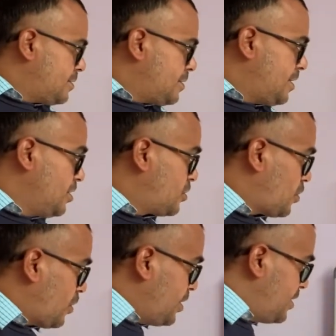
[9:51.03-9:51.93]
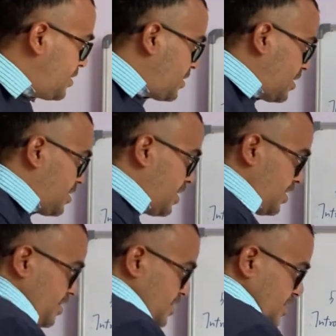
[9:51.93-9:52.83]
In solids such
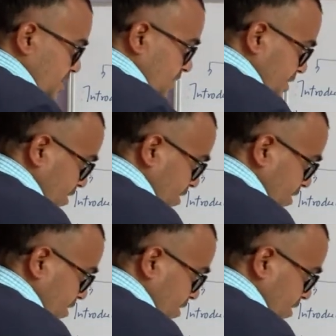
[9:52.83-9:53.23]
as the steel,